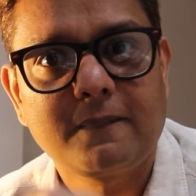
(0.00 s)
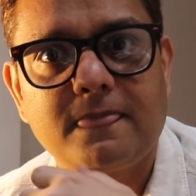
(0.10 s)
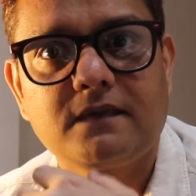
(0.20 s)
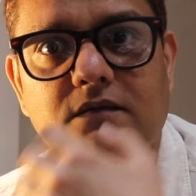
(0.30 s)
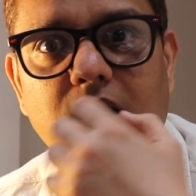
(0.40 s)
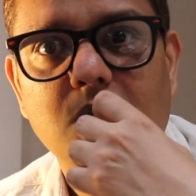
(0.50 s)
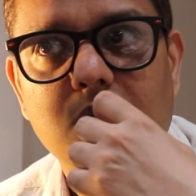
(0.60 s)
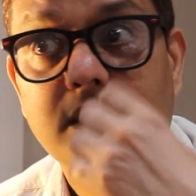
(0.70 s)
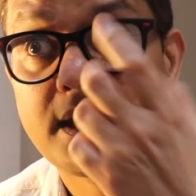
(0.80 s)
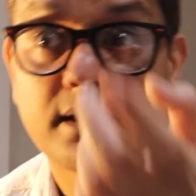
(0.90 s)

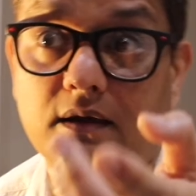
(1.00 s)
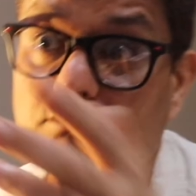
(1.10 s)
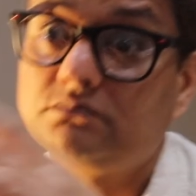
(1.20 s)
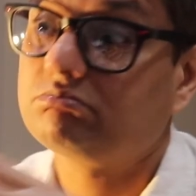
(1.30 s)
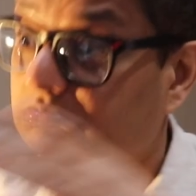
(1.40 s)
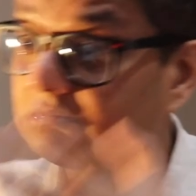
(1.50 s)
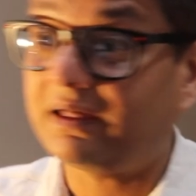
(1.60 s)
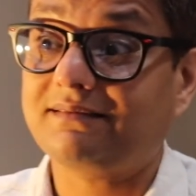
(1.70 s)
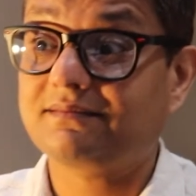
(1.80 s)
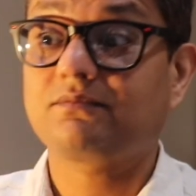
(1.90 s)
so yeah, that's